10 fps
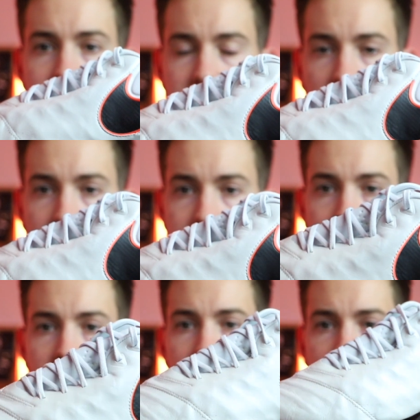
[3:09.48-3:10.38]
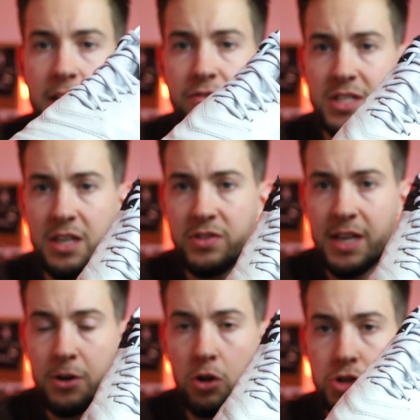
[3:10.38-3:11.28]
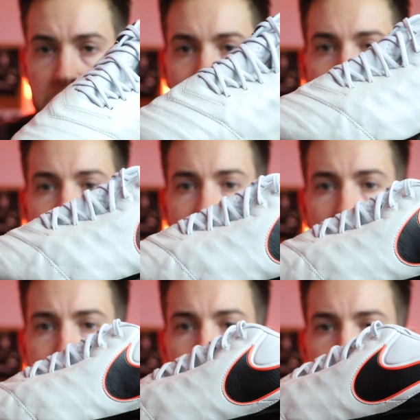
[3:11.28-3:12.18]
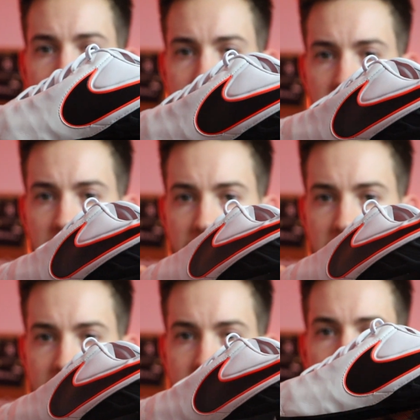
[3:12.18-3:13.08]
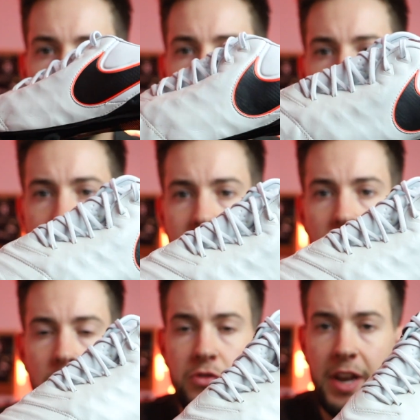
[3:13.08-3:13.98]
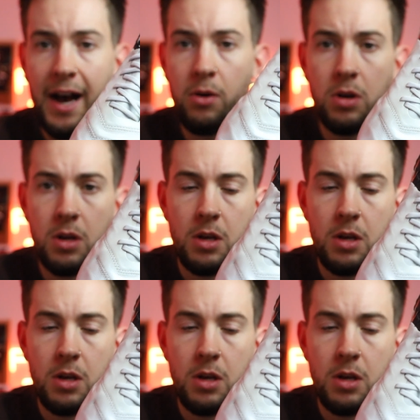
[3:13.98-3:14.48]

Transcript: design, innovative technology at the time in 2015, still loved now.